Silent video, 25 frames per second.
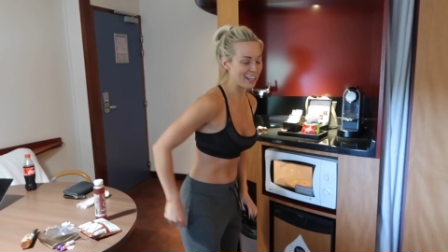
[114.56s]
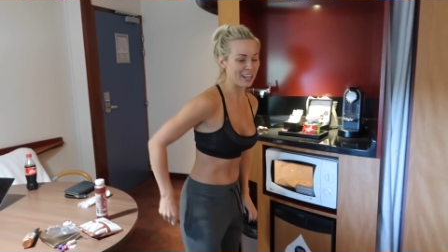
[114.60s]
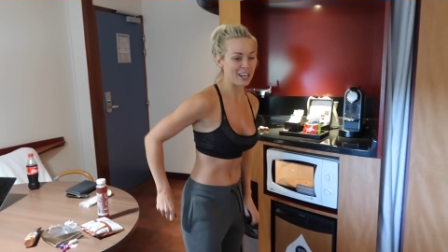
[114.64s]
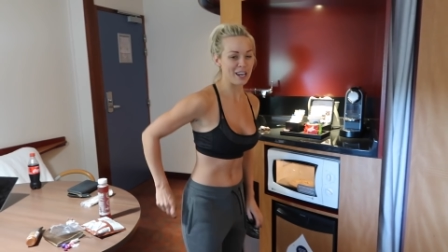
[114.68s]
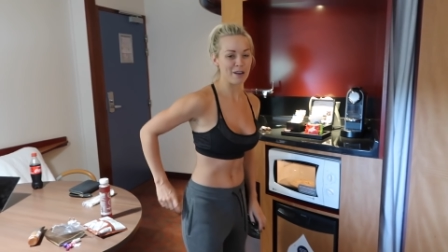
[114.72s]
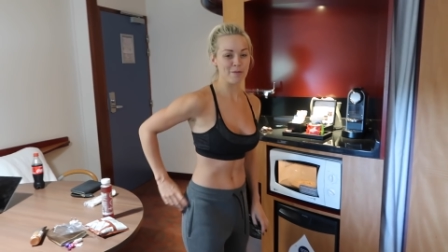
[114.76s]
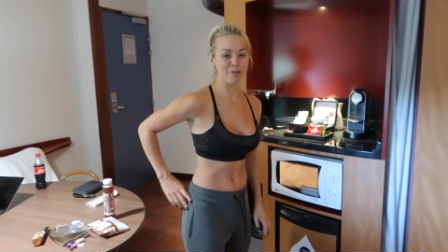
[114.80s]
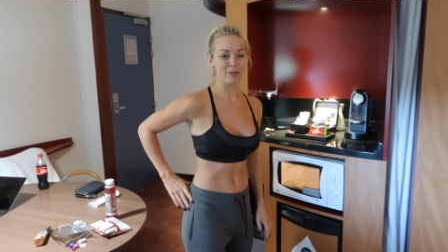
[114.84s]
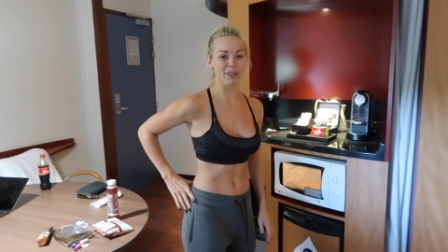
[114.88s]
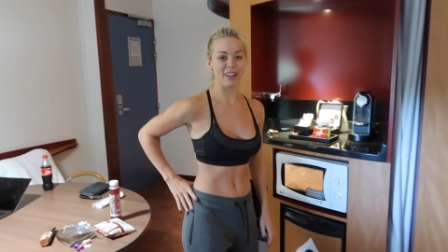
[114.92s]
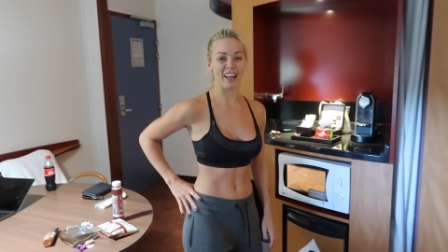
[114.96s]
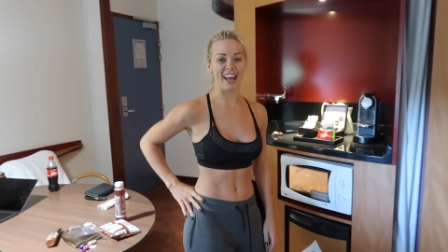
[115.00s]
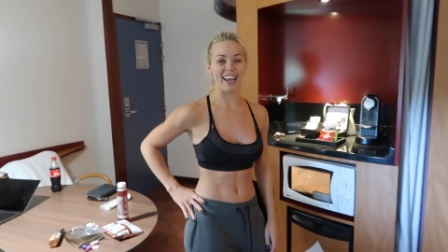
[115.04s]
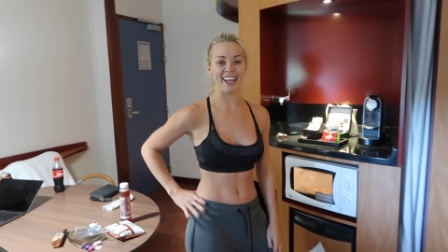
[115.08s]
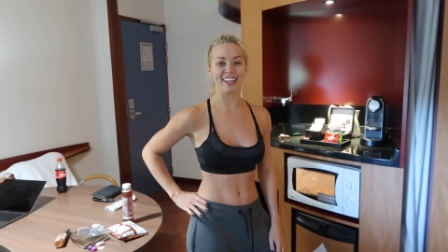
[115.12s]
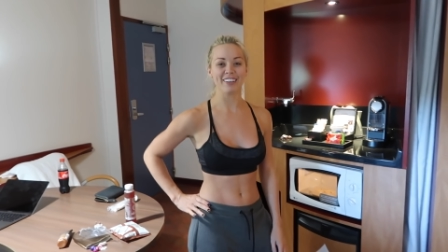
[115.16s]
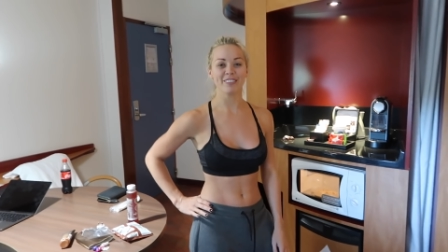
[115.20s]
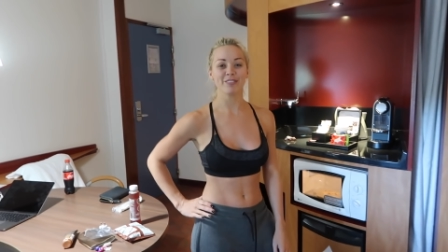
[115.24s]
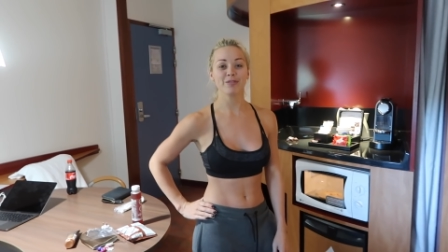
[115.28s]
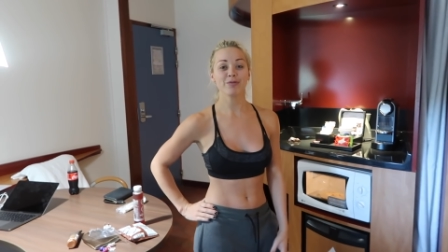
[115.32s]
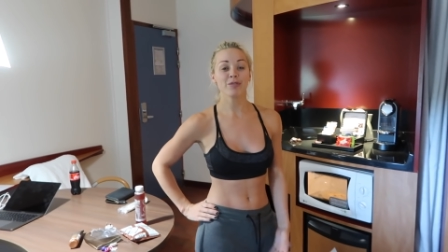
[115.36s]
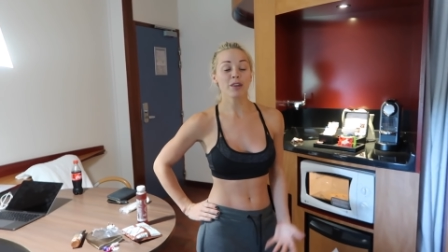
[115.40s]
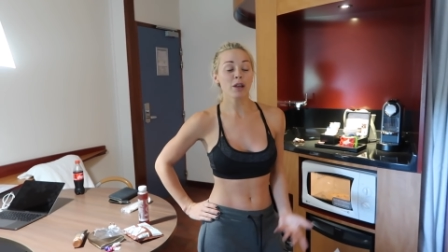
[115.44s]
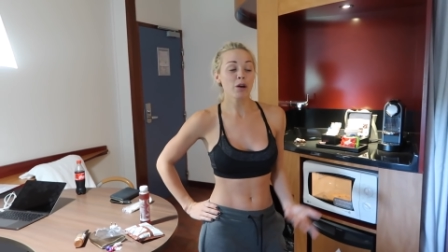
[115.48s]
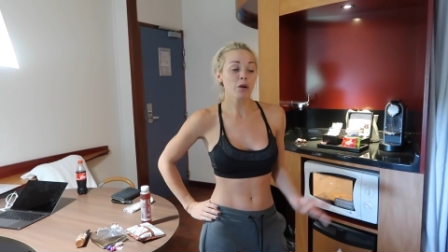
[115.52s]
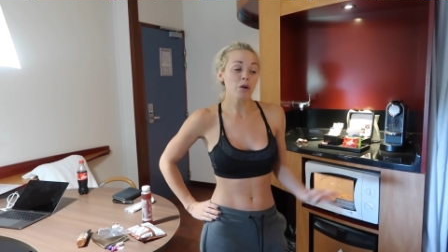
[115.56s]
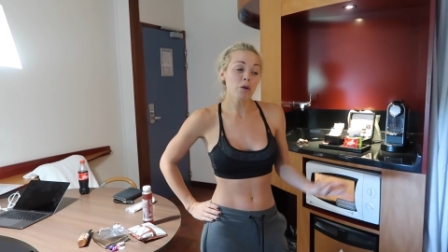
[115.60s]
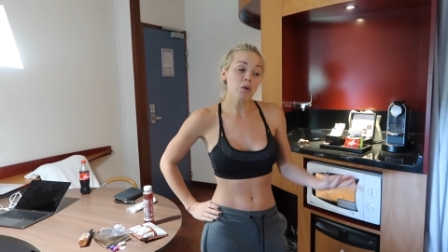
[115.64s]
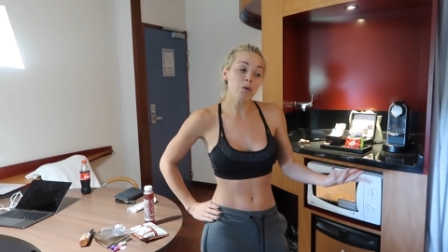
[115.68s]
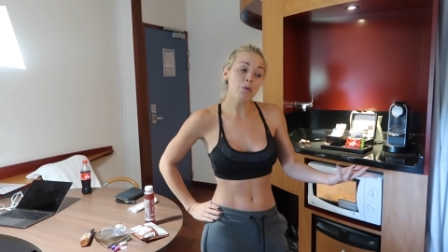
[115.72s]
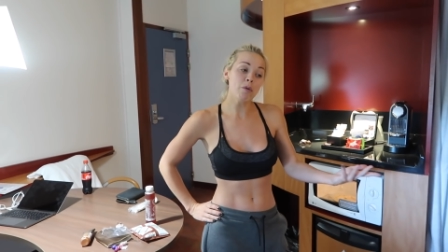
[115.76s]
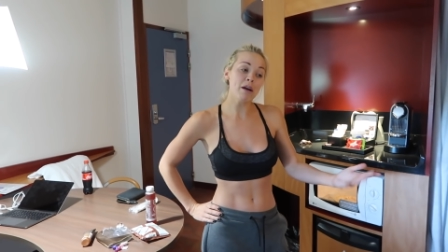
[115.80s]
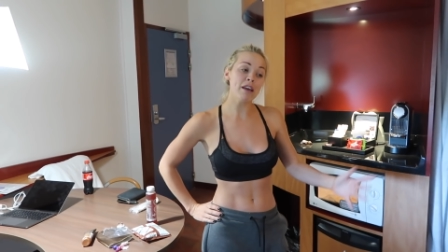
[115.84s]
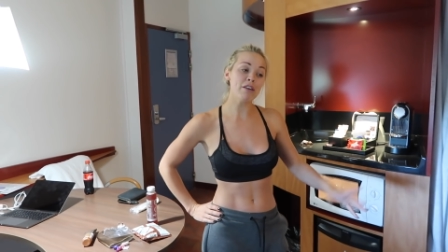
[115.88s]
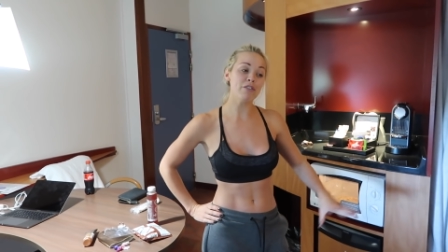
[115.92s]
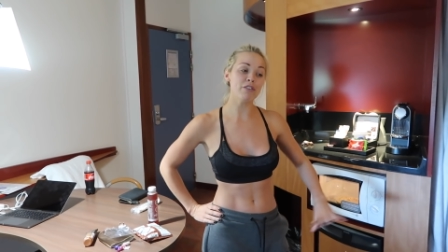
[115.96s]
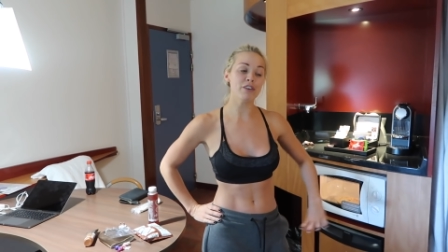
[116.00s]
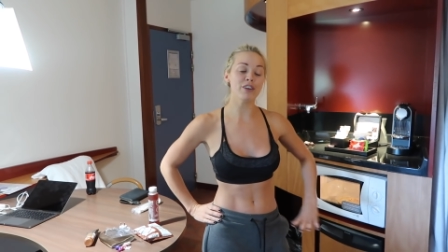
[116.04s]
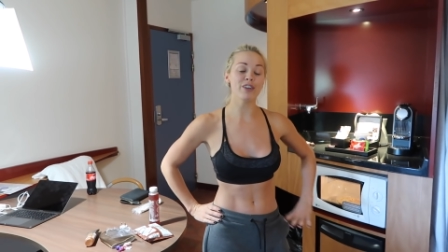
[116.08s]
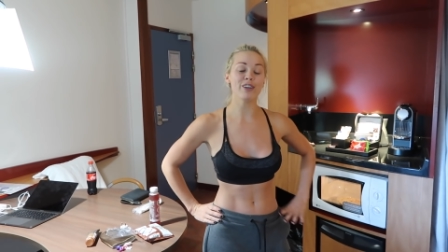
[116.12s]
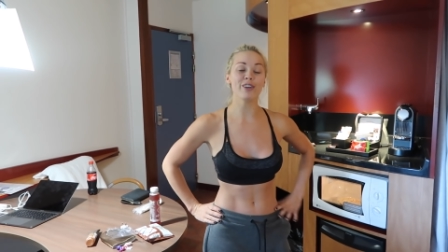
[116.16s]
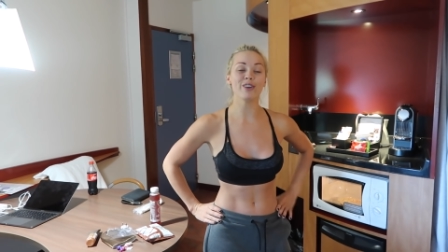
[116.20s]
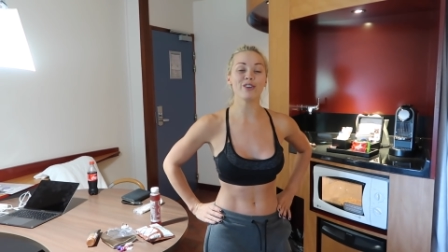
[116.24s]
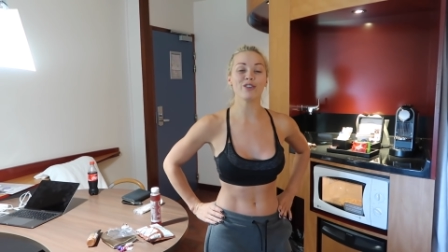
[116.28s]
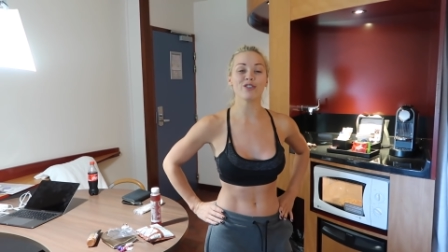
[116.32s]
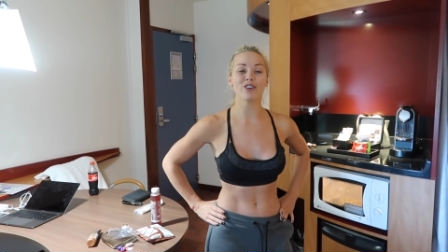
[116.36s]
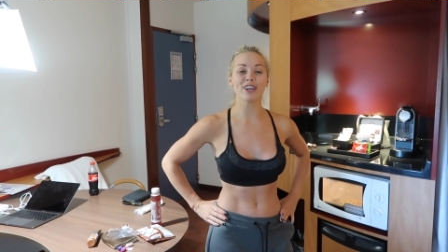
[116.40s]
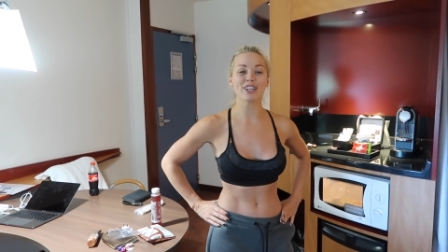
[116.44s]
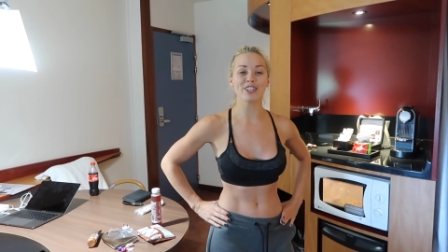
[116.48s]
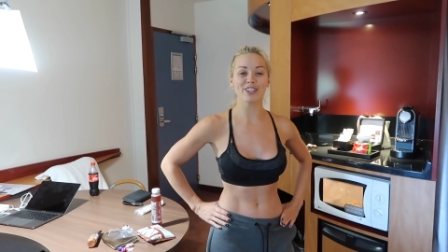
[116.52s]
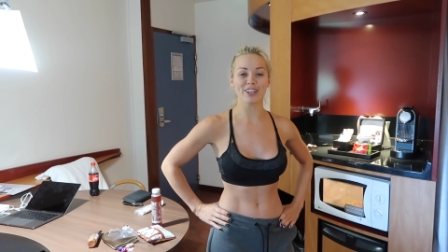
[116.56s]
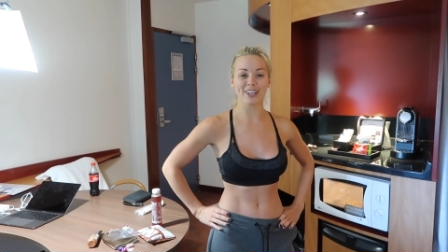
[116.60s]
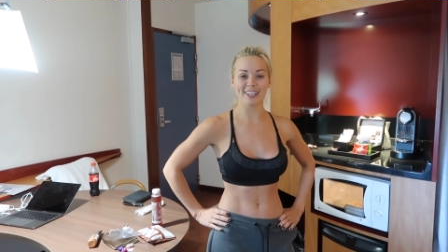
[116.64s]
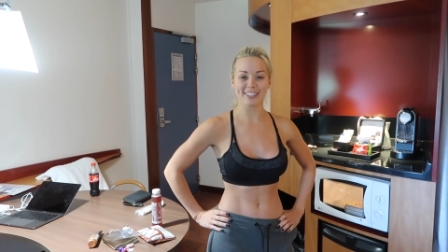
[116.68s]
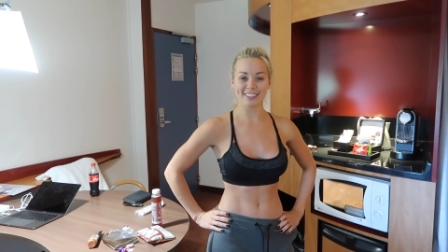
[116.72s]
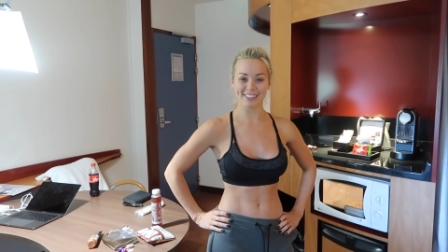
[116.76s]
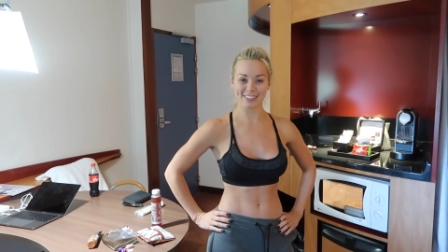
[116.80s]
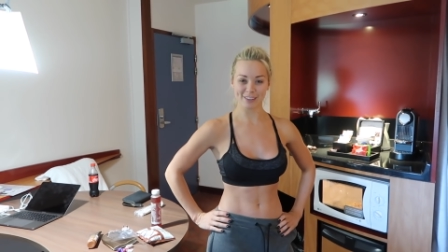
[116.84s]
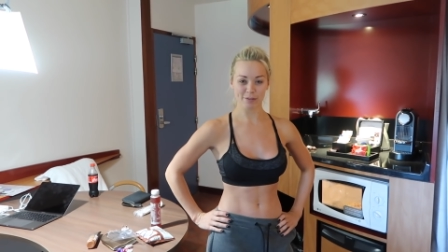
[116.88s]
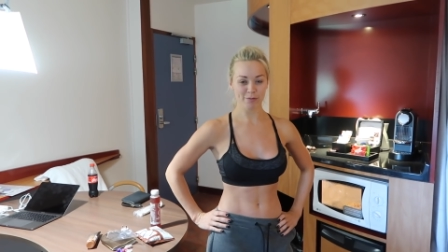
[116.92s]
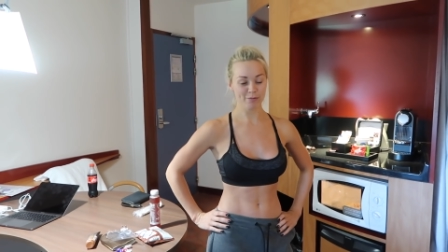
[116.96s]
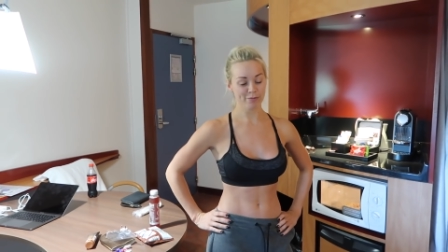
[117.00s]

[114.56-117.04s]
you hit play. Wait for your nutritious